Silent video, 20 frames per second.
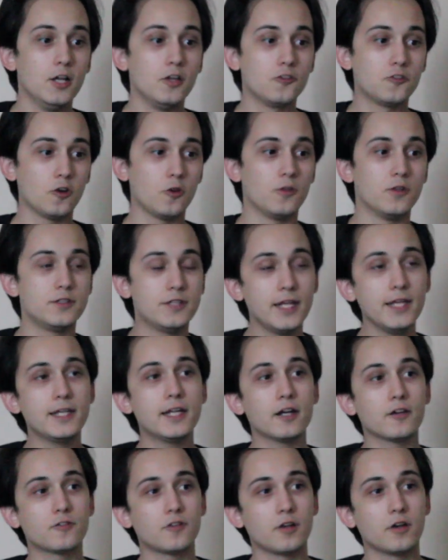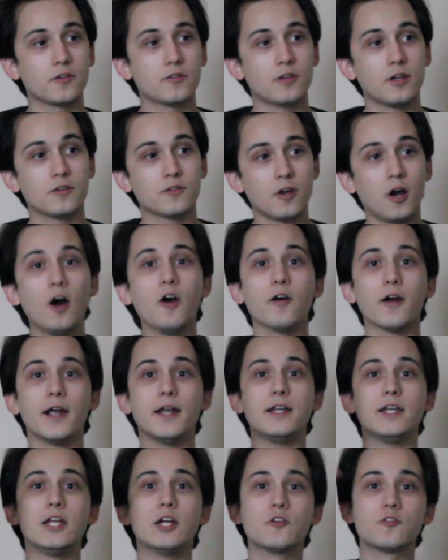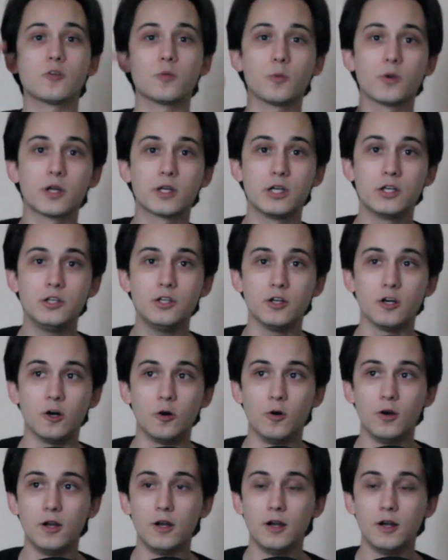So the daycare center says, all right, here's what we're going to do.